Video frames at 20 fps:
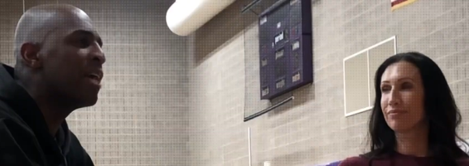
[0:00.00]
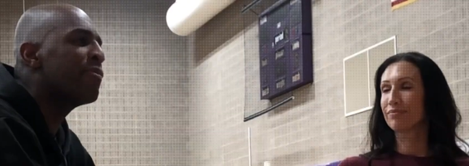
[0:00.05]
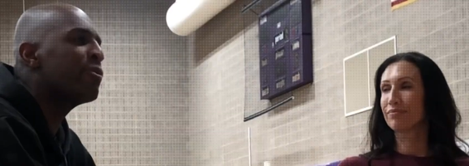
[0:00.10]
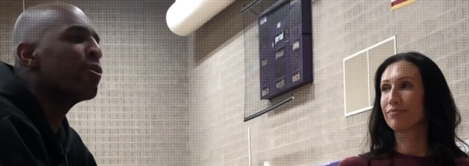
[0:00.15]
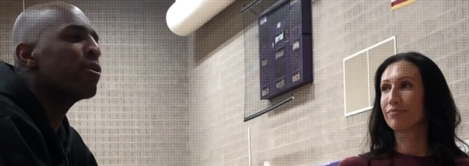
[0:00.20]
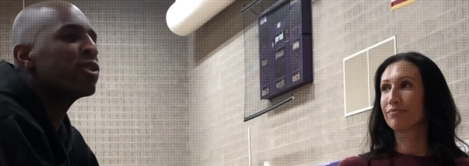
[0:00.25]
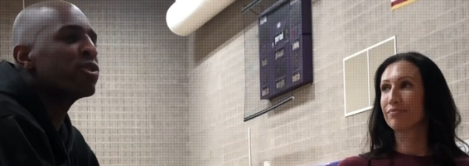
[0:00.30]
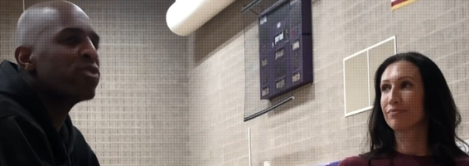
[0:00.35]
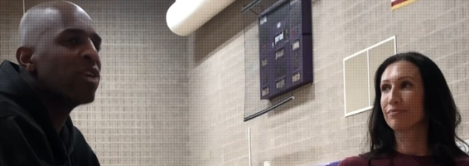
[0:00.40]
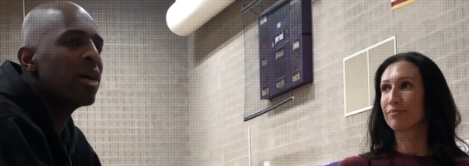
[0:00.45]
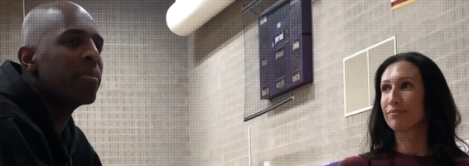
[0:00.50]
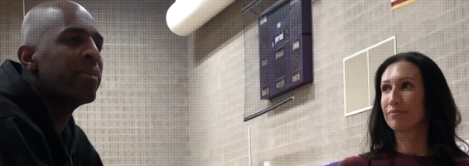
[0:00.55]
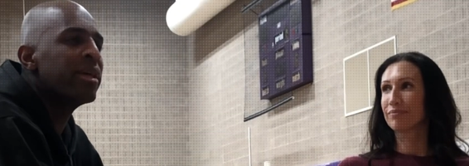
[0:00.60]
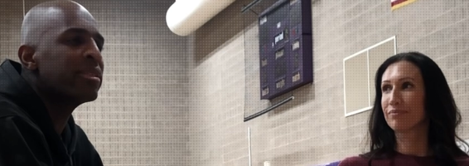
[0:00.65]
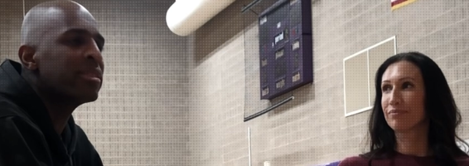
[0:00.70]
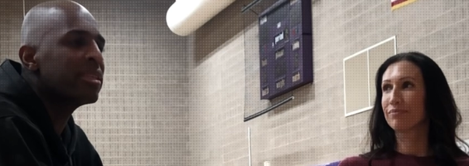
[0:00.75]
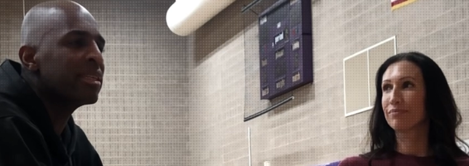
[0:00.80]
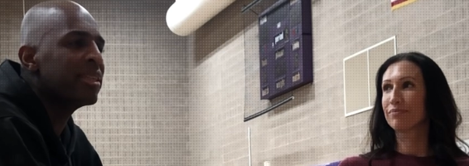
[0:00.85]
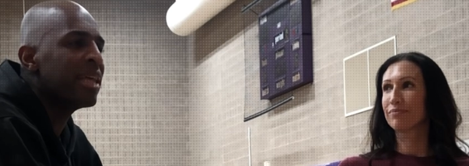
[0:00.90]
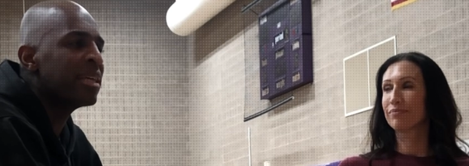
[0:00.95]
Speaker 1: if you are strong
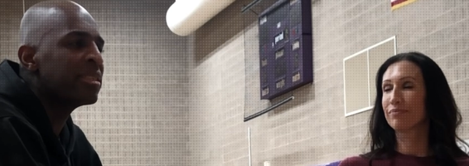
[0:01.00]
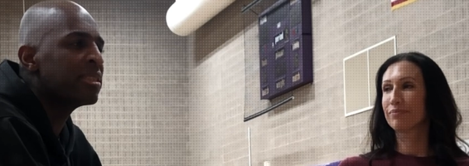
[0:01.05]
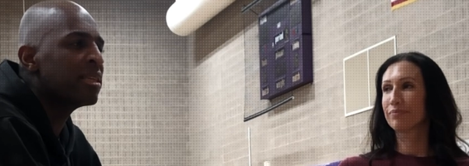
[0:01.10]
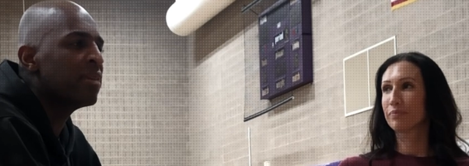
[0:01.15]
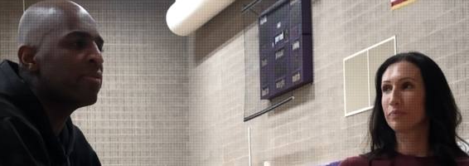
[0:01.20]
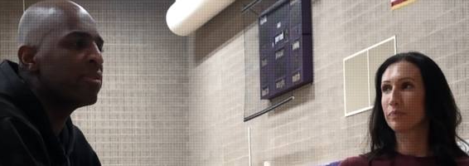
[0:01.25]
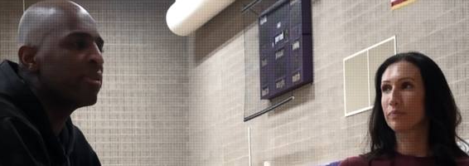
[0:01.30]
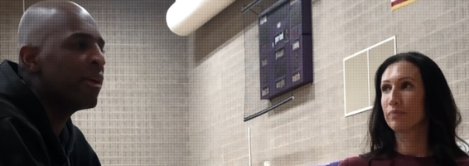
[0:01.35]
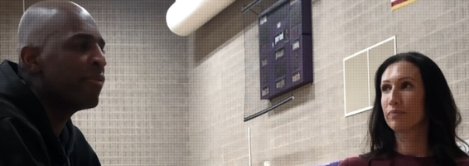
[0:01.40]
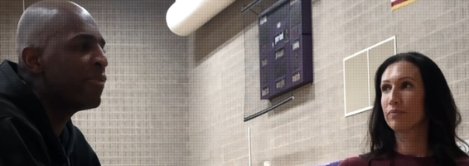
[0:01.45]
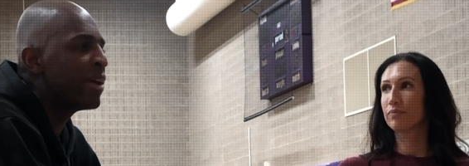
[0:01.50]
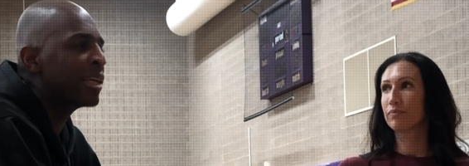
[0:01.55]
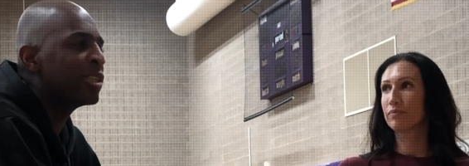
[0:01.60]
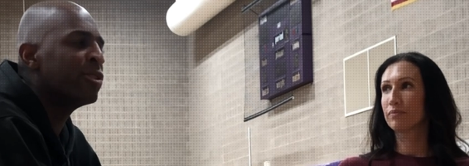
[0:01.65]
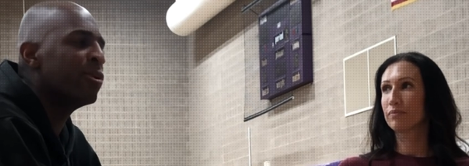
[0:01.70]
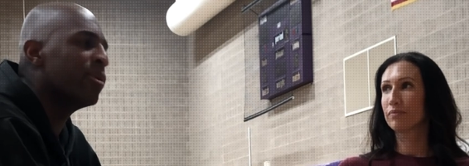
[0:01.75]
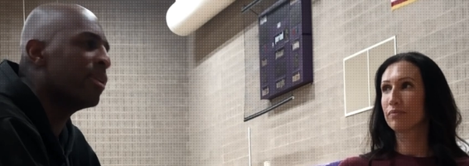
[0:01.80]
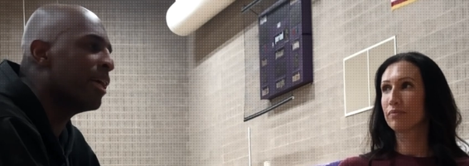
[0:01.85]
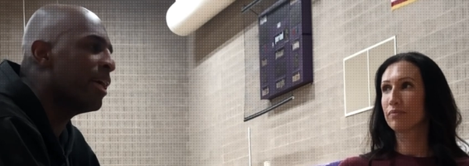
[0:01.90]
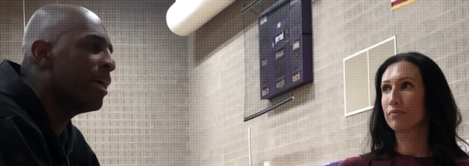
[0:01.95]
mentally, that stuff
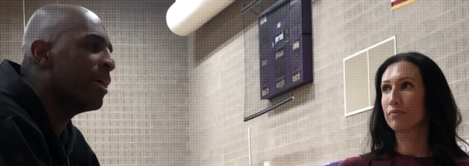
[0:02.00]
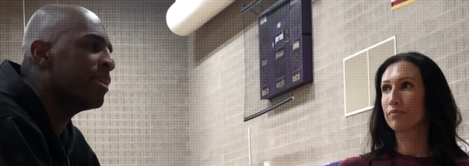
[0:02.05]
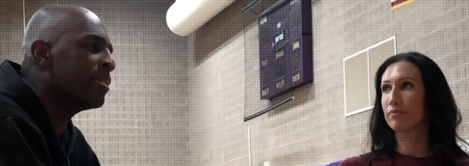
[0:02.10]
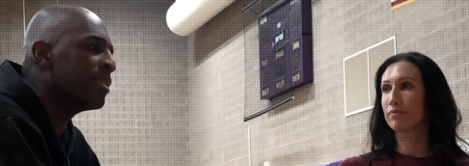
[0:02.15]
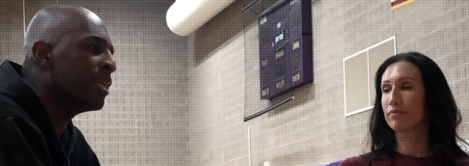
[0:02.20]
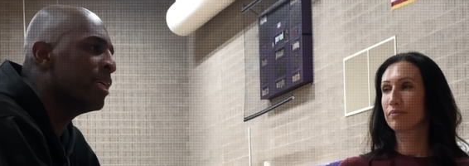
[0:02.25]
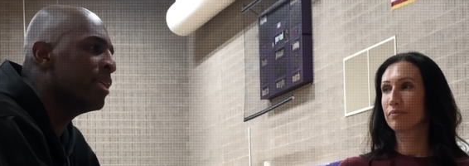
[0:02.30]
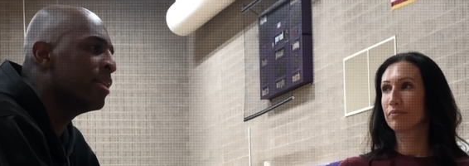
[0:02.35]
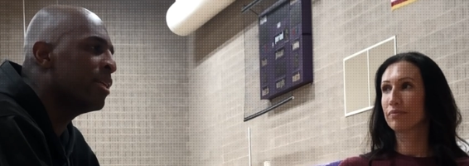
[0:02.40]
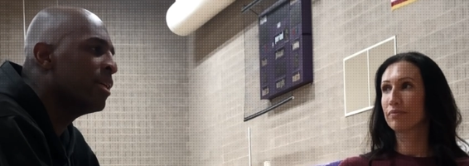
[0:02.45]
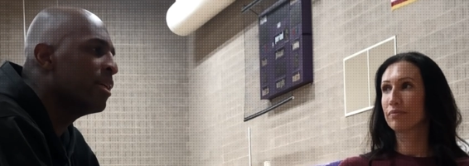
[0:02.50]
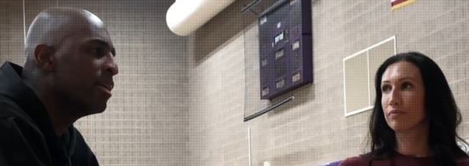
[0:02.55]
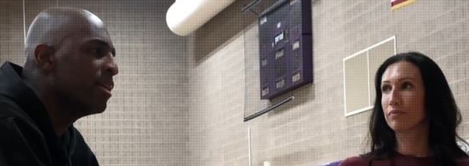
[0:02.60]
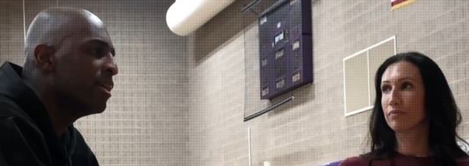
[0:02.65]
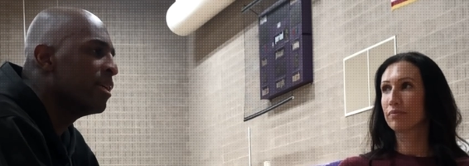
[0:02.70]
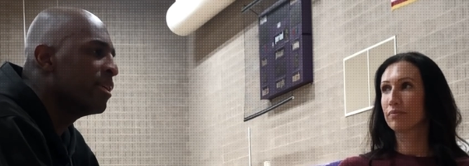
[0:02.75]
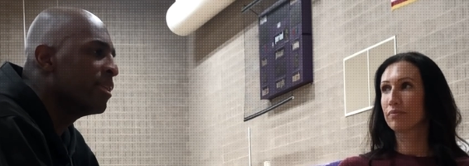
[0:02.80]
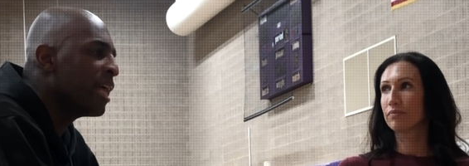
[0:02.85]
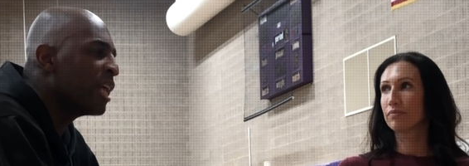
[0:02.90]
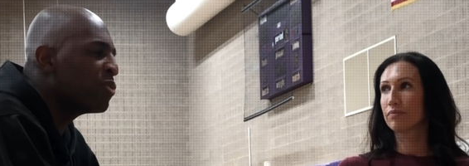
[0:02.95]
affects you less, and
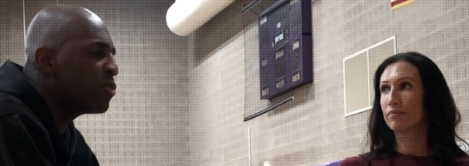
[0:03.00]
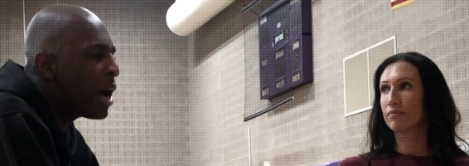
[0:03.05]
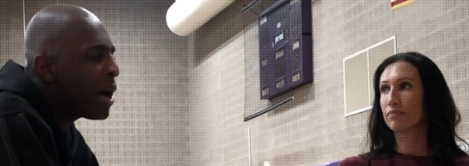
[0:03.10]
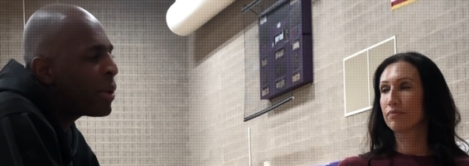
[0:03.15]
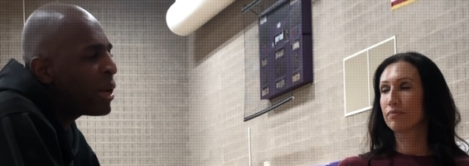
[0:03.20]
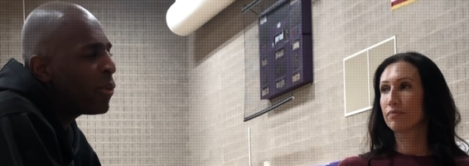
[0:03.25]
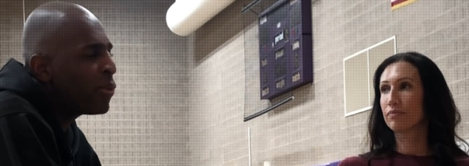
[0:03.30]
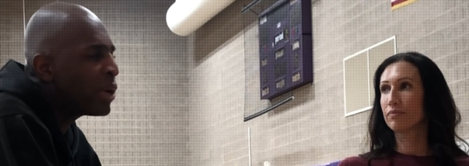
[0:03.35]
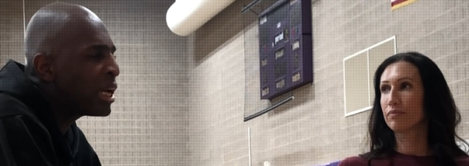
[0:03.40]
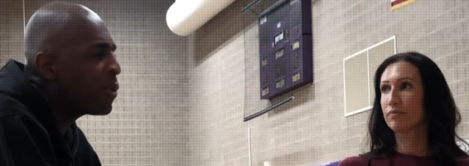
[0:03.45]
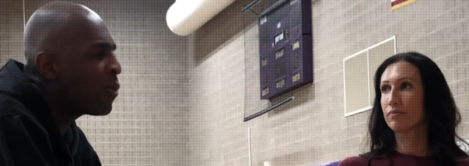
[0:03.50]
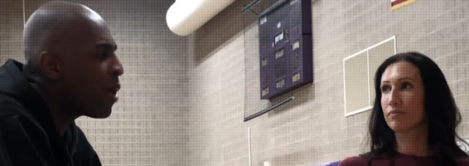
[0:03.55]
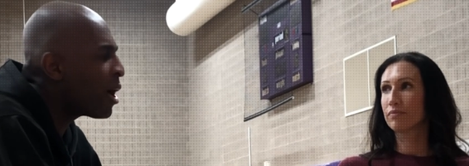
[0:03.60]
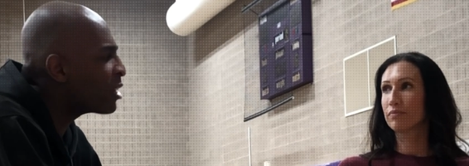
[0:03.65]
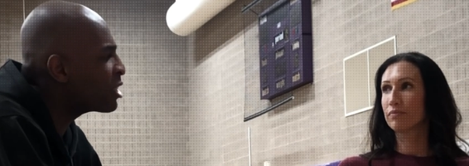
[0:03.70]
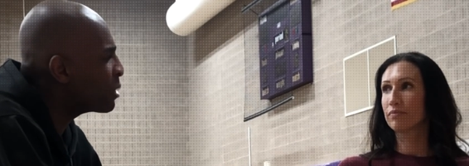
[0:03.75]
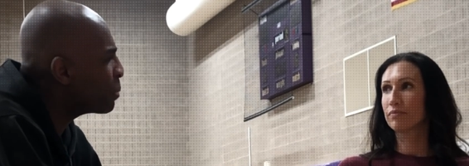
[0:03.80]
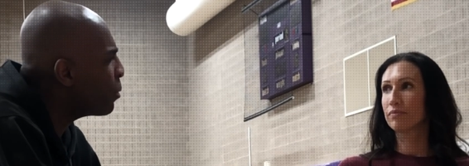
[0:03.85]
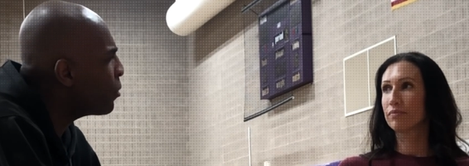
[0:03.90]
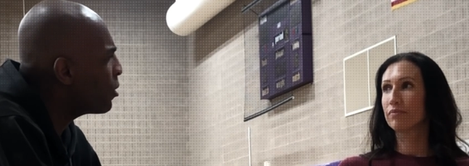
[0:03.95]
that's why we, we
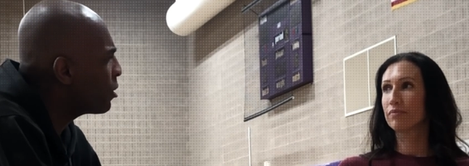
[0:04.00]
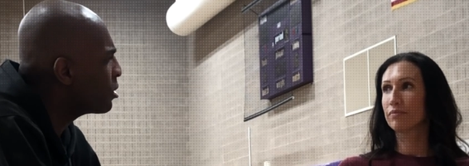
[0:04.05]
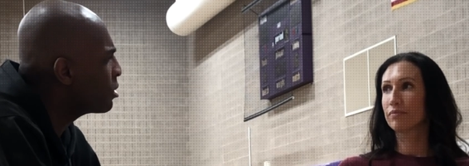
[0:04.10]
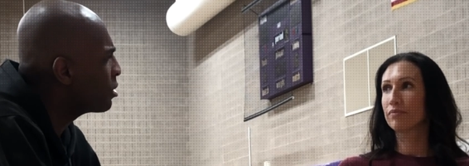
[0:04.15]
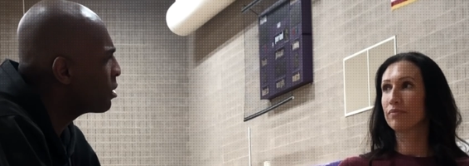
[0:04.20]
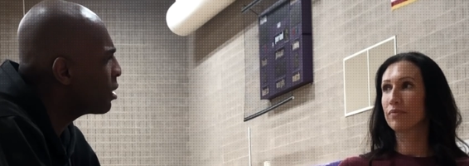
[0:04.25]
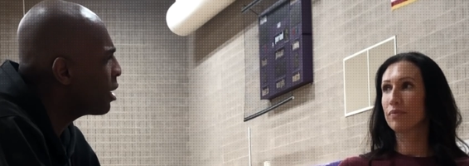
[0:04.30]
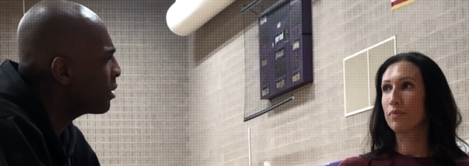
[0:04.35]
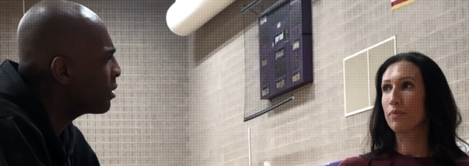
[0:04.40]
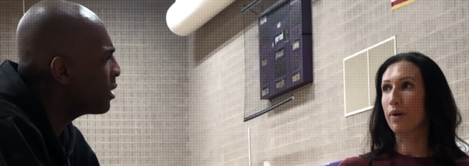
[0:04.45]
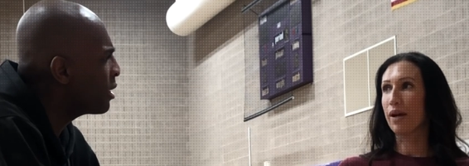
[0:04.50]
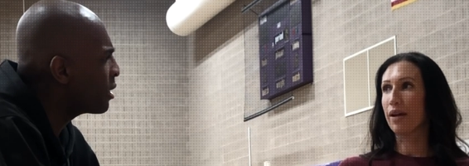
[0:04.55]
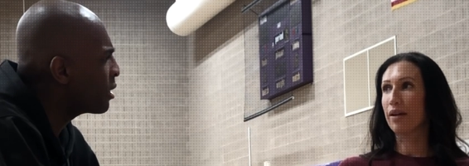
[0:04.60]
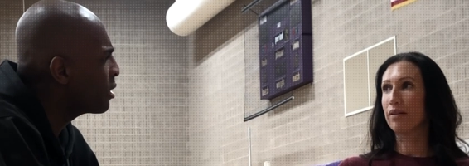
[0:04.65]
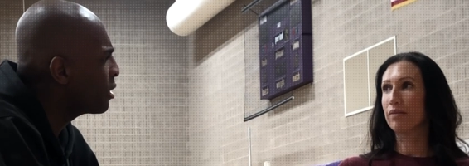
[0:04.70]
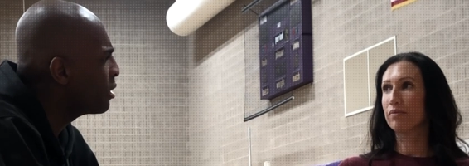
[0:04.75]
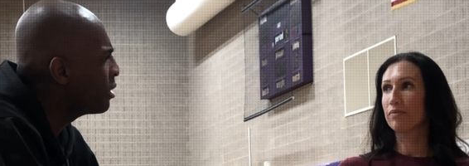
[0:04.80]
watch sports, I think. Right.